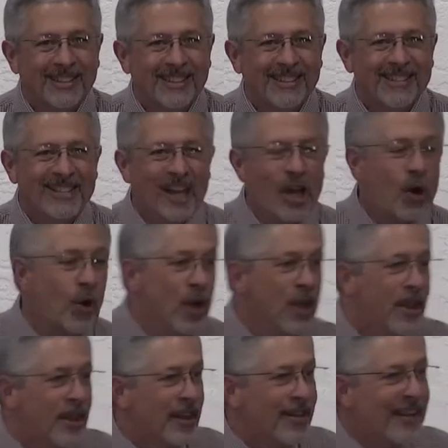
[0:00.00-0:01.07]
No,
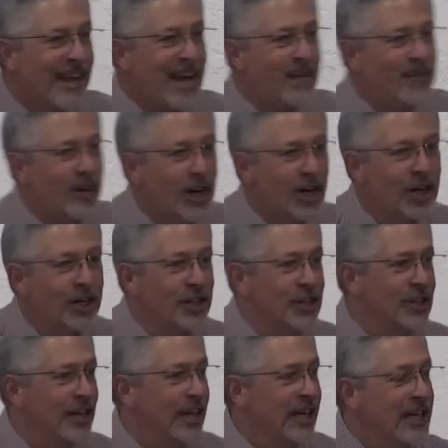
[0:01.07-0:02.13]
that
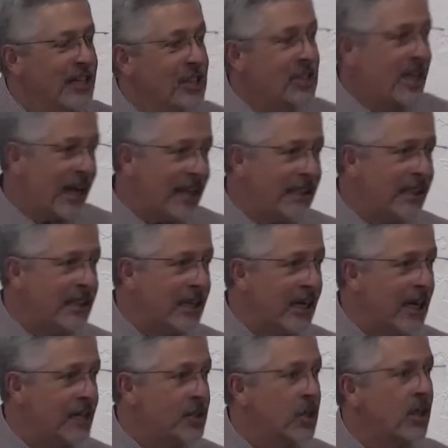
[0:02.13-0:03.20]
verse is telling us